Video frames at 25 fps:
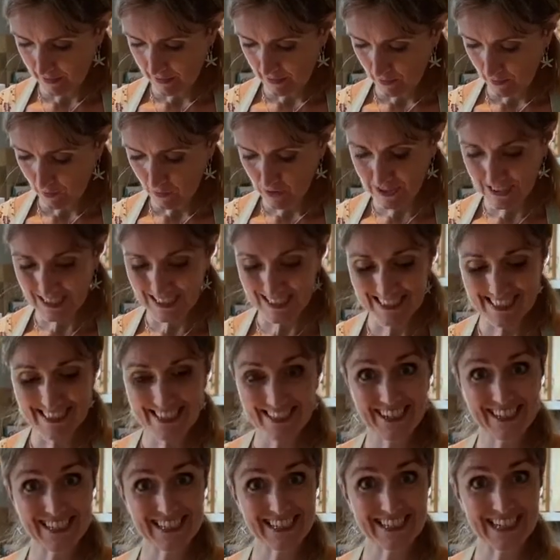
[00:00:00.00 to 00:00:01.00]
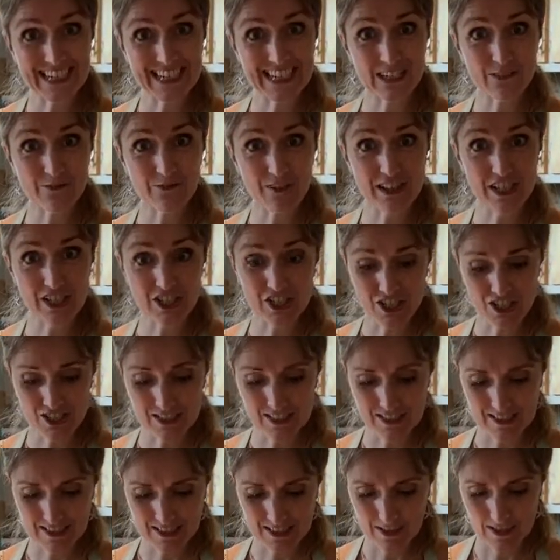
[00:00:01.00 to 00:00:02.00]
What exciting
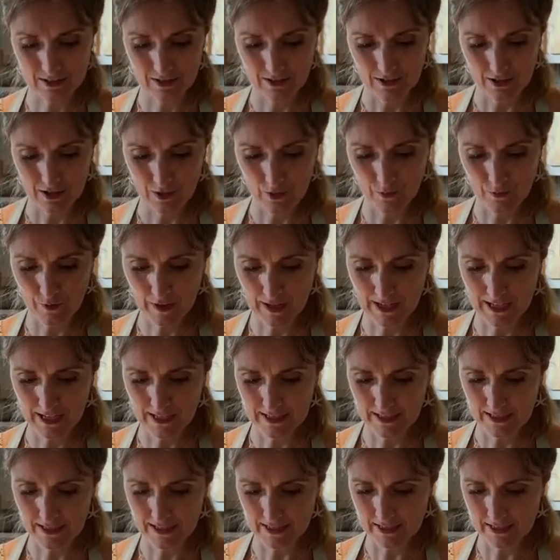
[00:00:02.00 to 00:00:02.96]
adventures you've had.